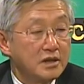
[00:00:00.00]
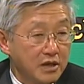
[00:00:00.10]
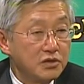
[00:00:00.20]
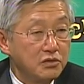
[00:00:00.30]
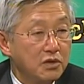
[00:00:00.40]

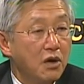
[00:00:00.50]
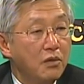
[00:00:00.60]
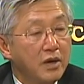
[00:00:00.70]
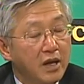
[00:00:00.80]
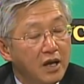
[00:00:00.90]
As you know,
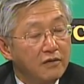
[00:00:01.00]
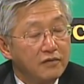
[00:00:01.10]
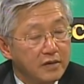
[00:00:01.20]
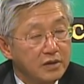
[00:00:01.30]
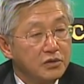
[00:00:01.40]
we have
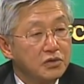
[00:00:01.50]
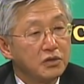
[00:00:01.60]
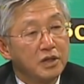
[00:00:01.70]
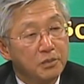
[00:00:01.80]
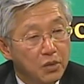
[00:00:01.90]

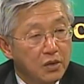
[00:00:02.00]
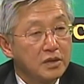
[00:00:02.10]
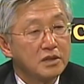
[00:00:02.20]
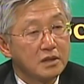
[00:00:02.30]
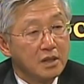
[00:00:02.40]
usually
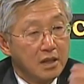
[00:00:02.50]
books,